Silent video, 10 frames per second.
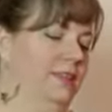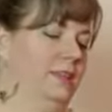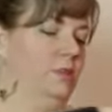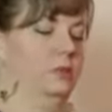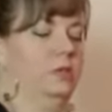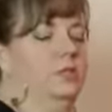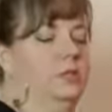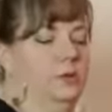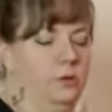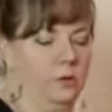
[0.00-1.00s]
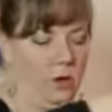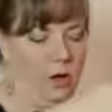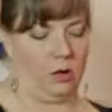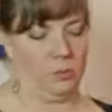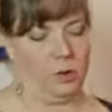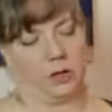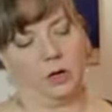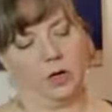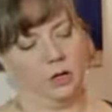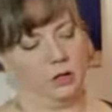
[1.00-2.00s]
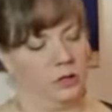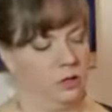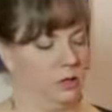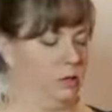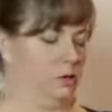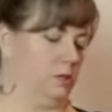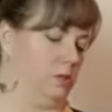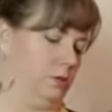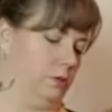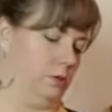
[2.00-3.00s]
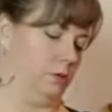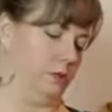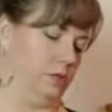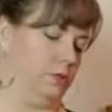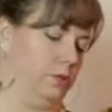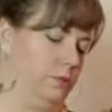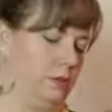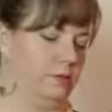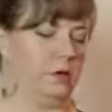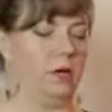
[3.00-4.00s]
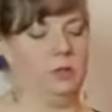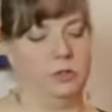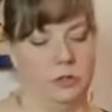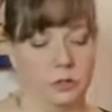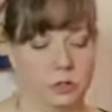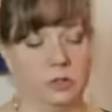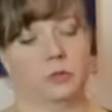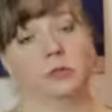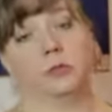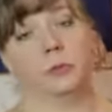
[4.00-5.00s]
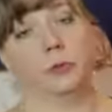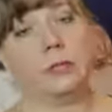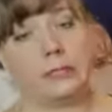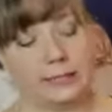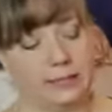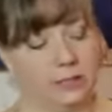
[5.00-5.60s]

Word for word: and you can do all one color, you can do an assortment of colors, you can use printed